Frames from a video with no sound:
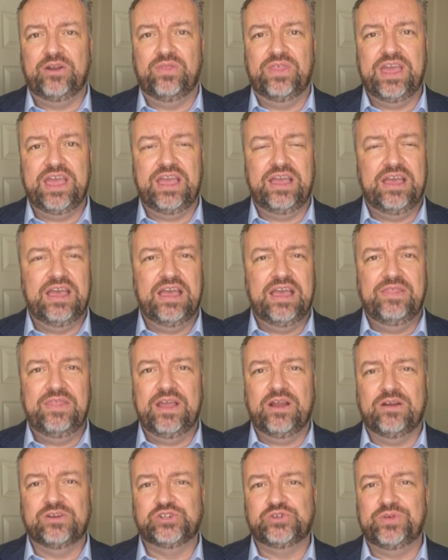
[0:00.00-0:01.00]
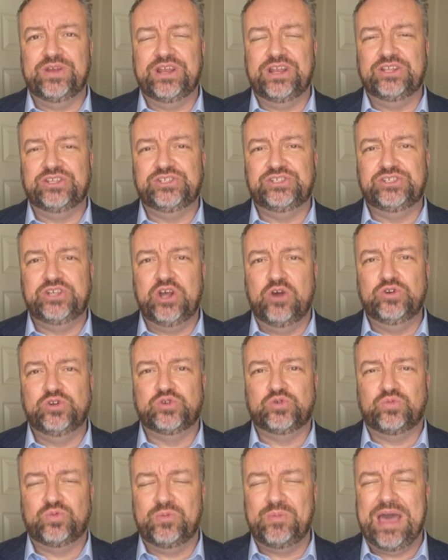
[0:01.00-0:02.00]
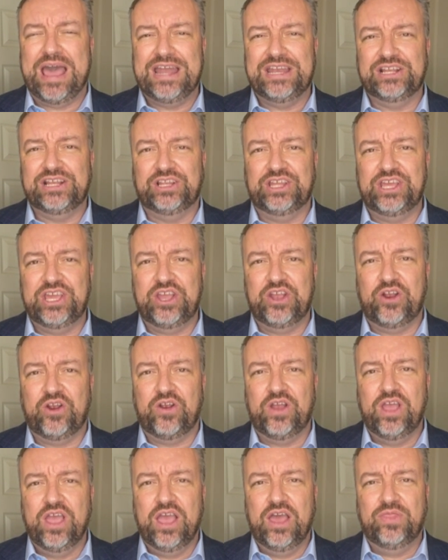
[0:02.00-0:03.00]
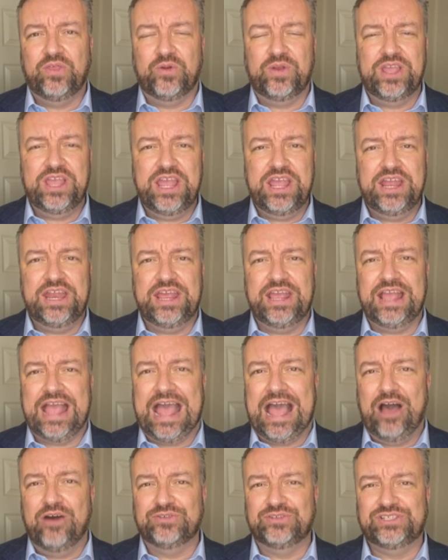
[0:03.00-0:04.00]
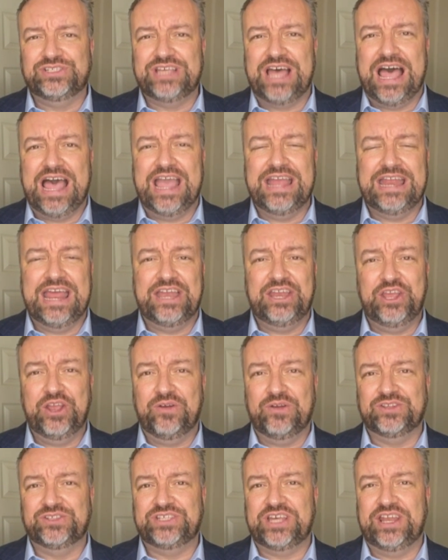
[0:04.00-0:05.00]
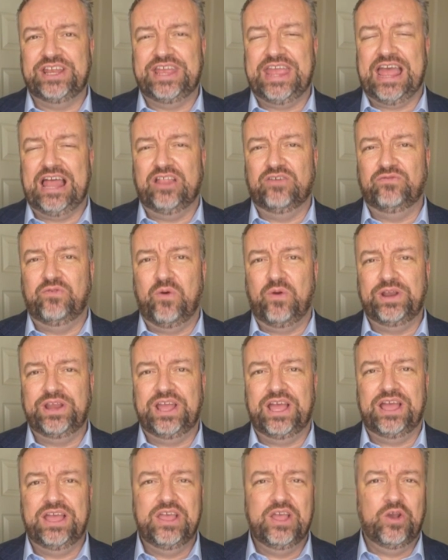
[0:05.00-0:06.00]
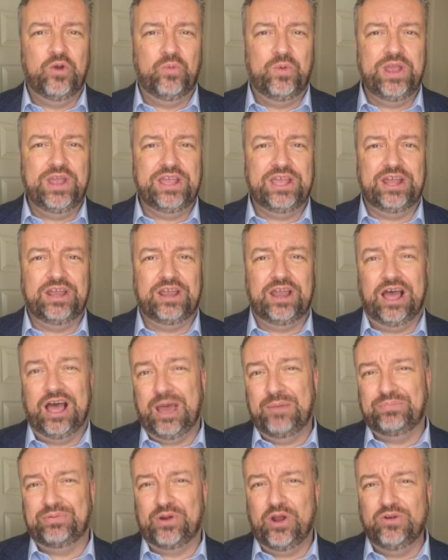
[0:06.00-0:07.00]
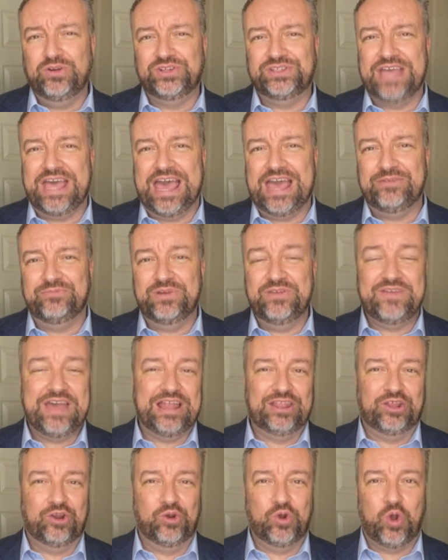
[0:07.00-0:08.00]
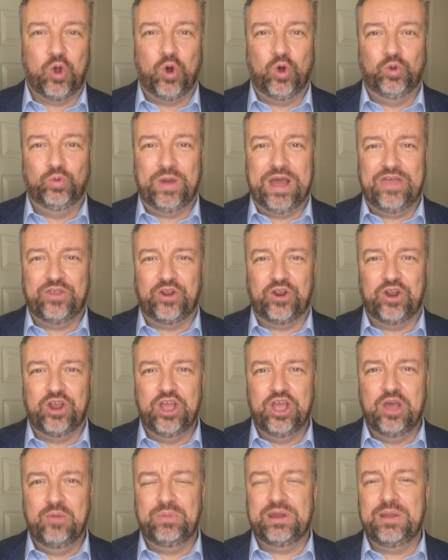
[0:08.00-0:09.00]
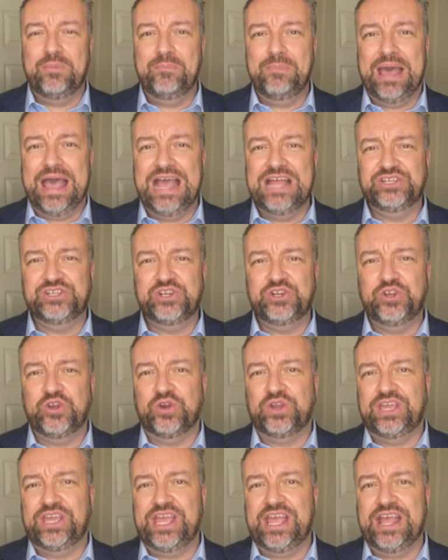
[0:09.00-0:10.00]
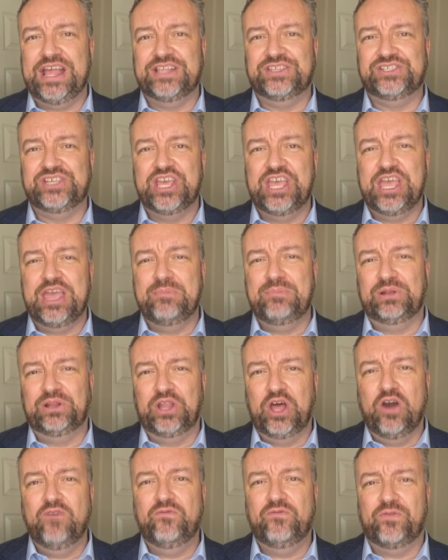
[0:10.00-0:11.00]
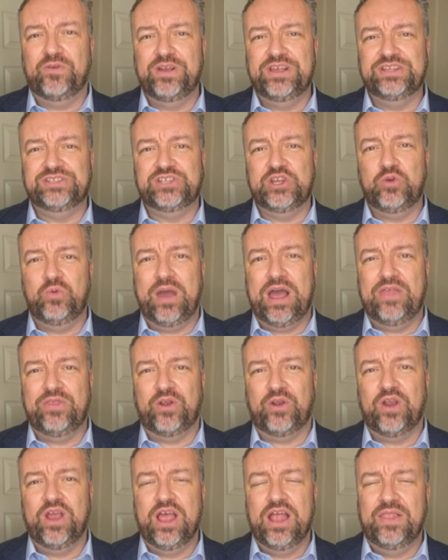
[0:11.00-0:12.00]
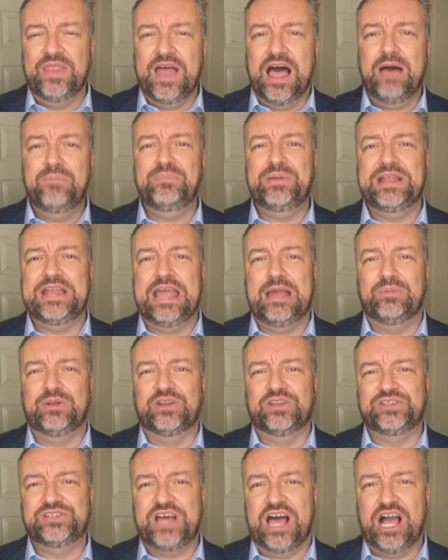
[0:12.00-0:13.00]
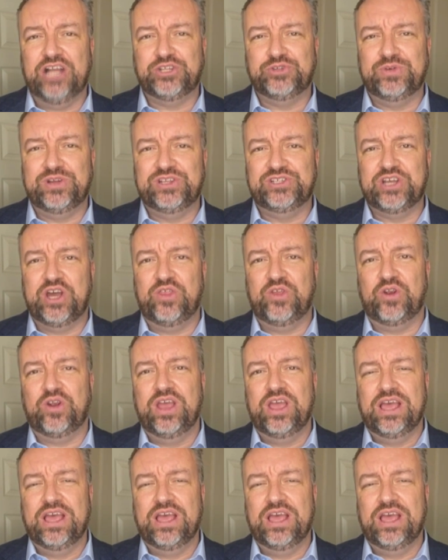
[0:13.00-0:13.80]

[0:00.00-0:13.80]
They are treated so dramatically here. They're eating outside. And here in sunny California, we can approach that. We've had a little cold weather. But imagine your kids in below freezing weather, not being able to talk to each other,